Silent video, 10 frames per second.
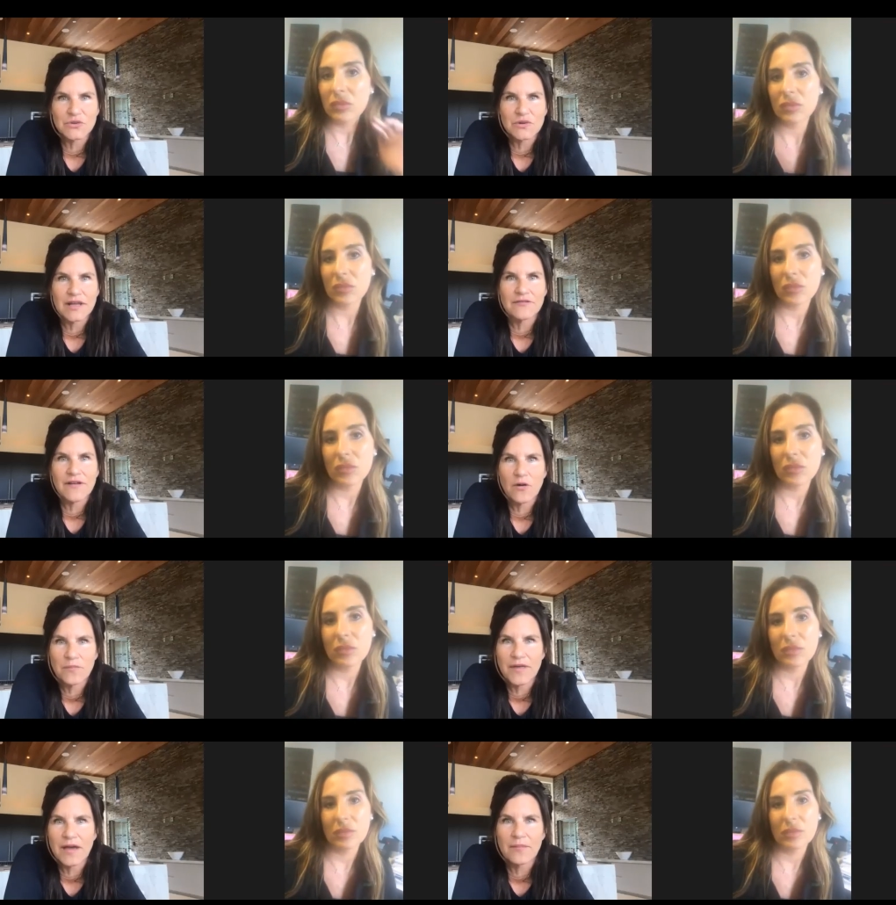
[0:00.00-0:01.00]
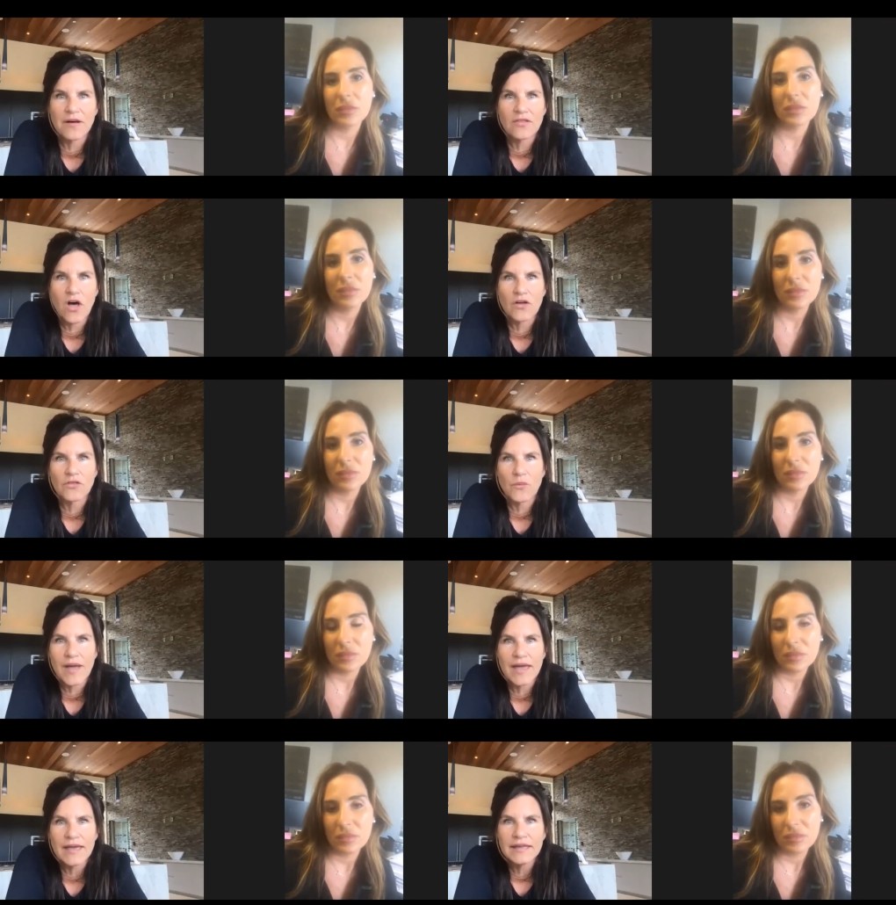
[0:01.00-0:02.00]
Speaker 1: kind of help them along the
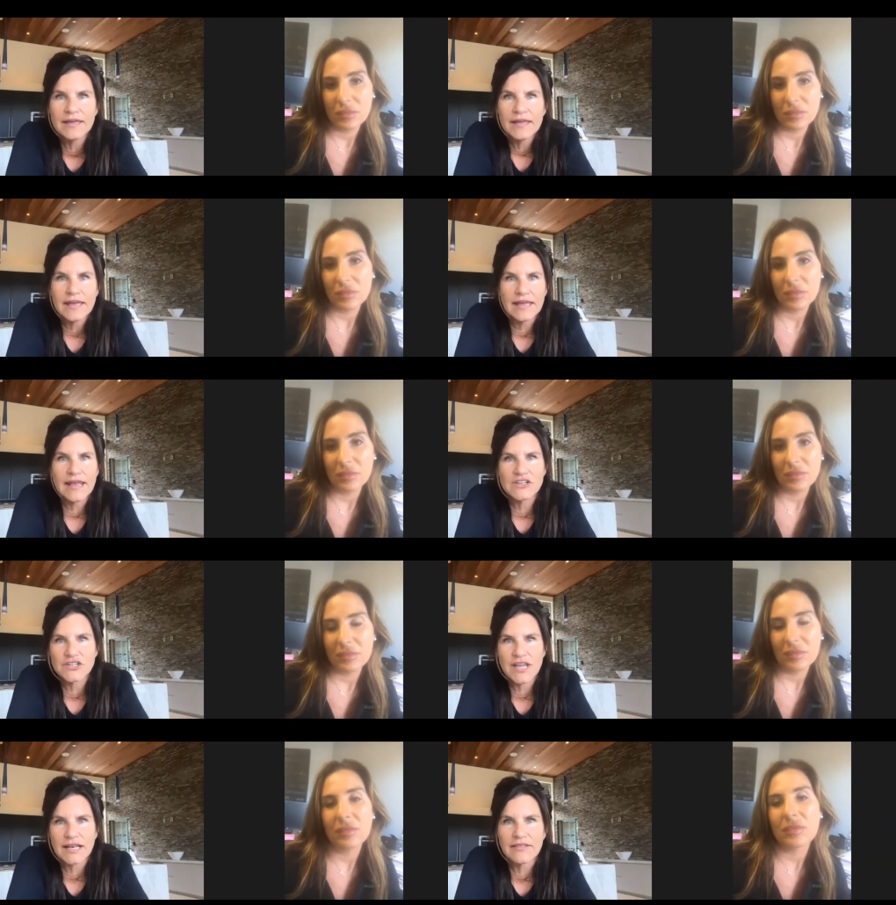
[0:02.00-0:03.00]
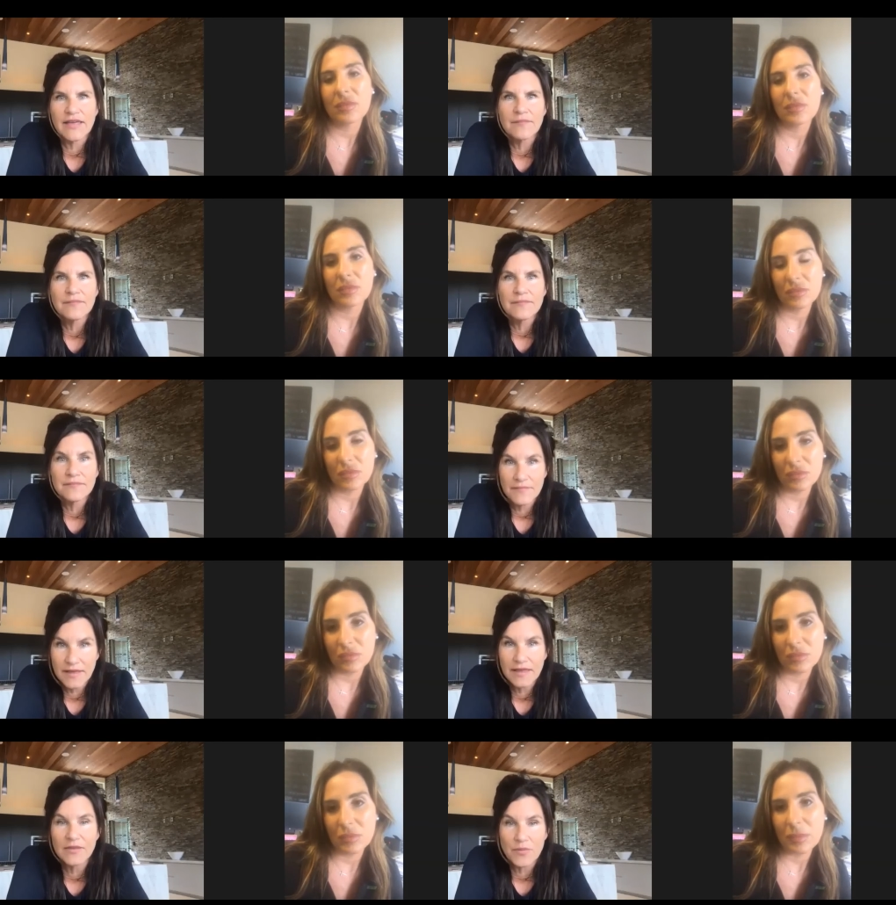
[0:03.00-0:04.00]
way in educating them
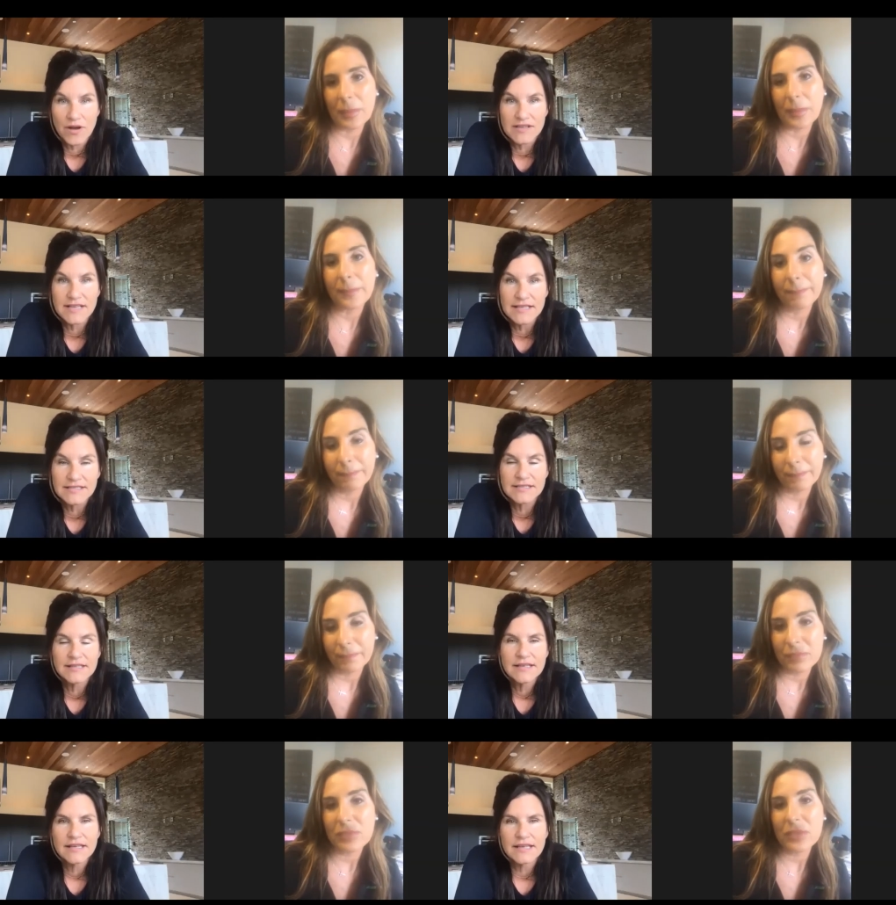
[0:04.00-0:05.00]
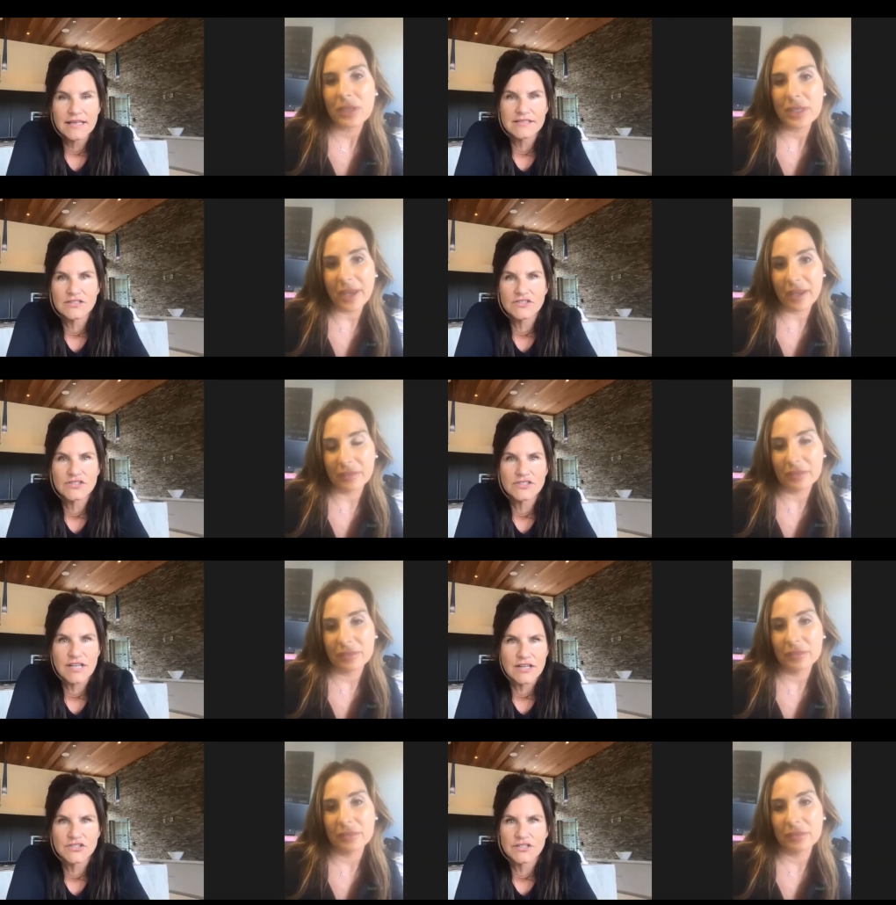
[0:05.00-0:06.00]
in the process is yeah.
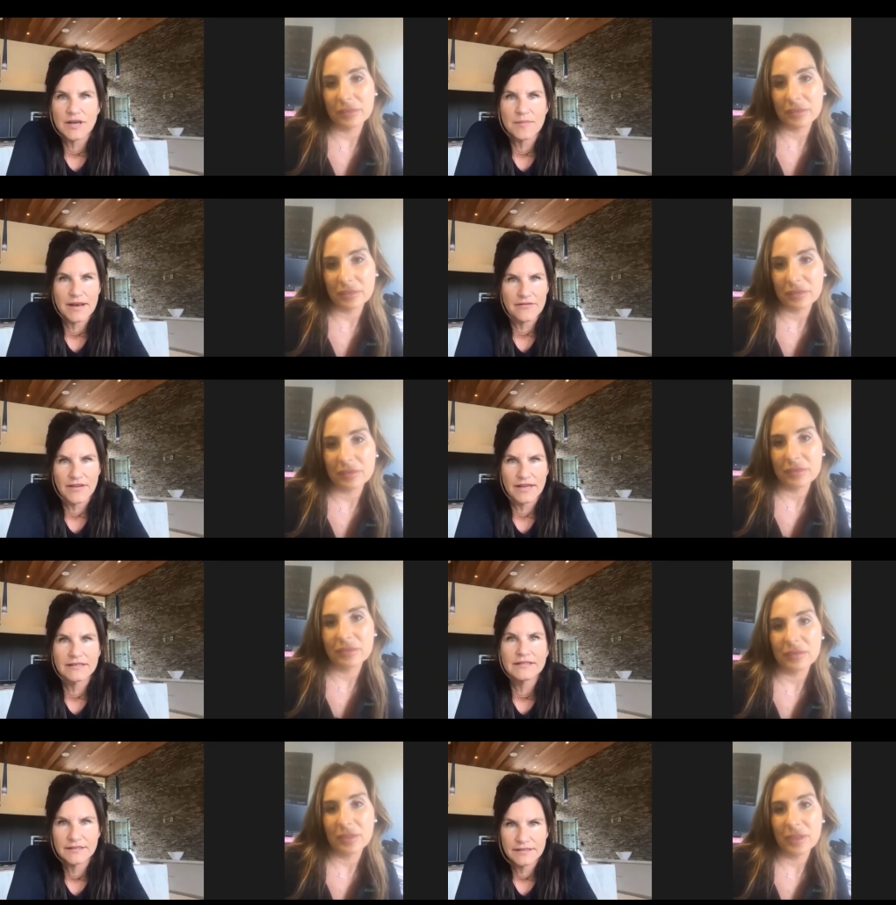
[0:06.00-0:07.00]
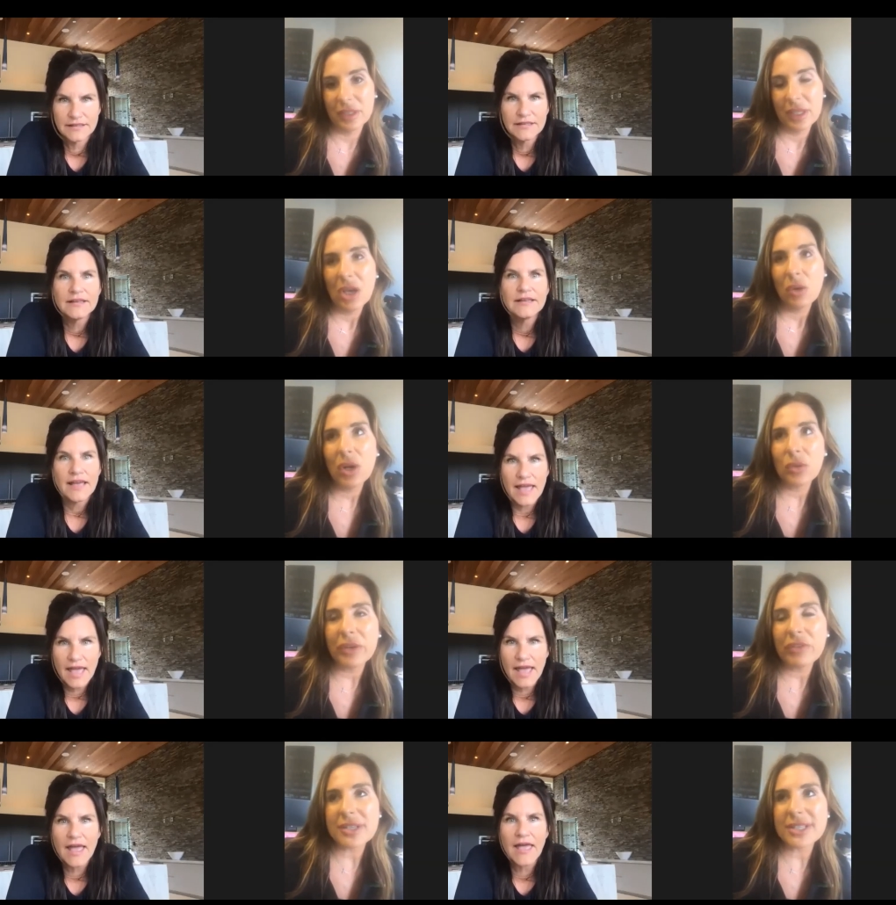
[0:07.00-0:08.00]
Speaker 2: such a benefit. Well, and
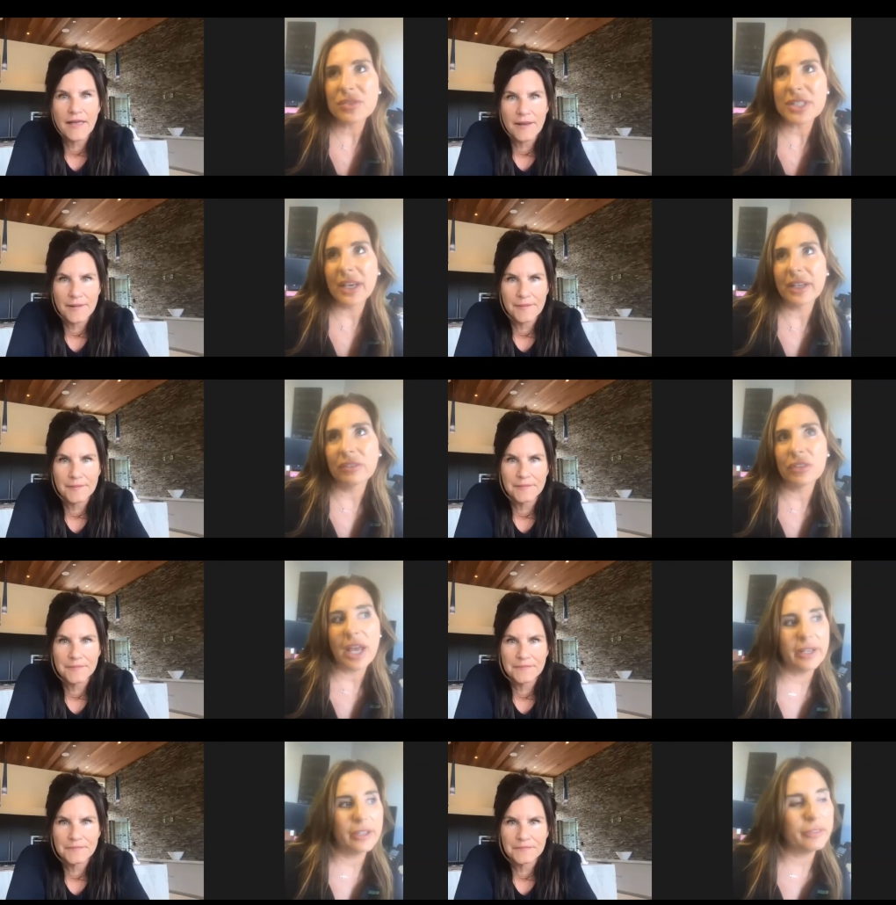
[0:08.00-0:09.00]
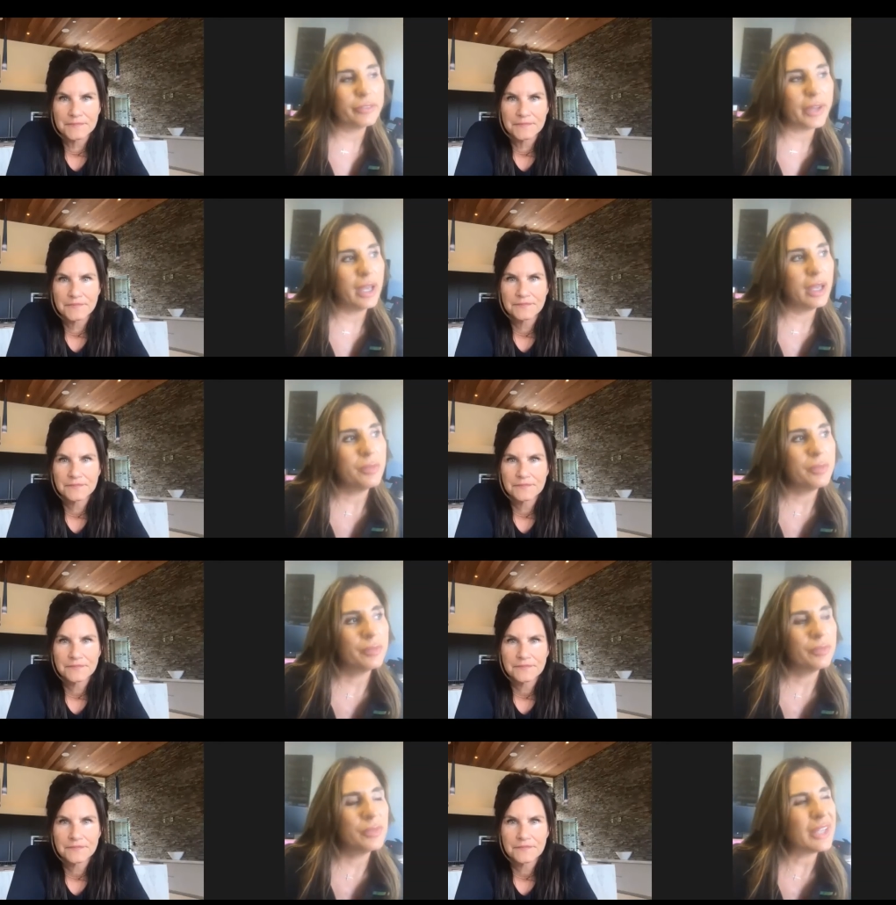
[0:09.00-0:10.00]
we've also done a lot of, um,
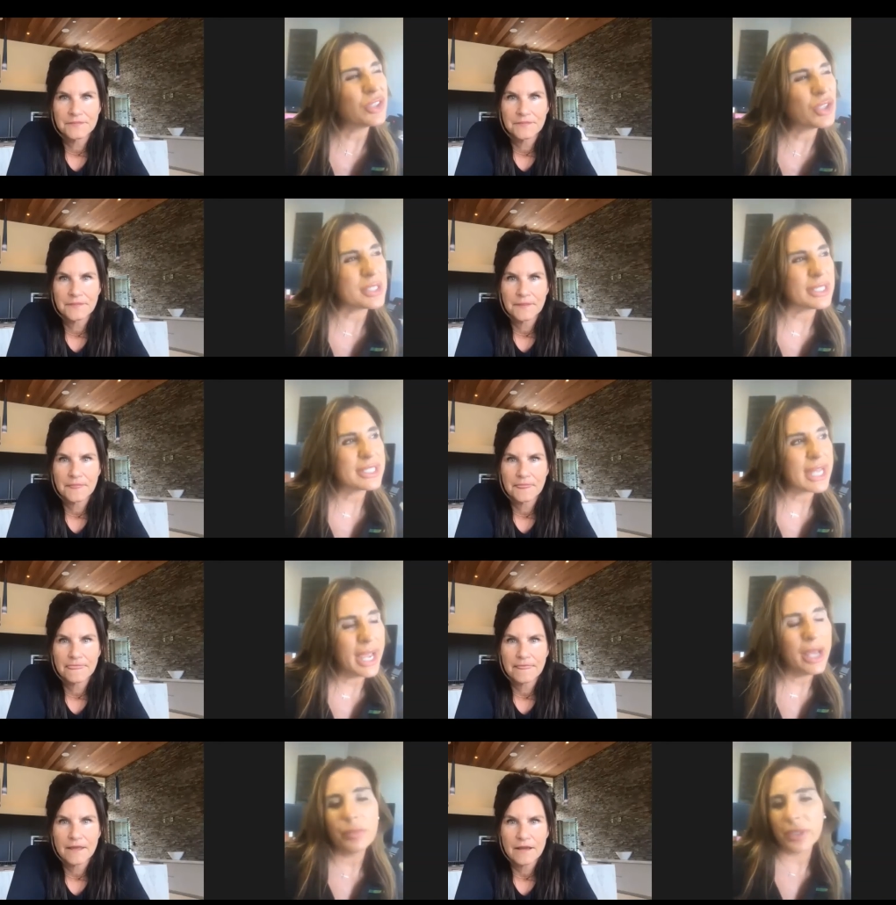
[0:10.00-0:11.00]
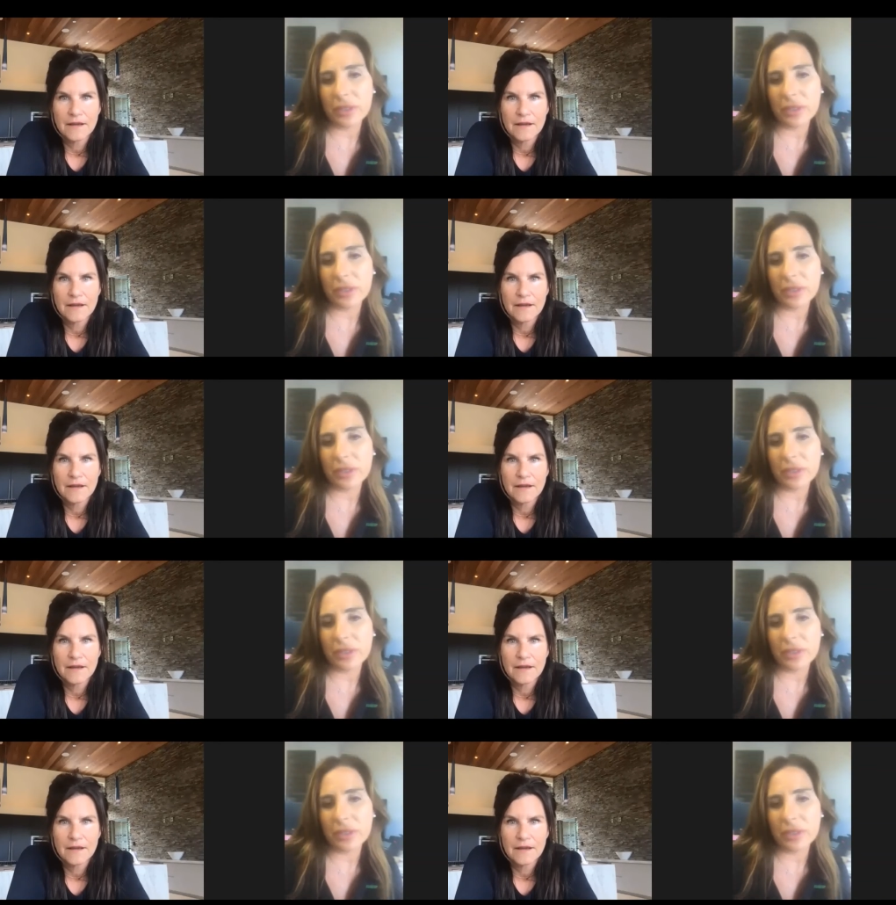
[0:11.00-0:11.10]
not that there's a ton, but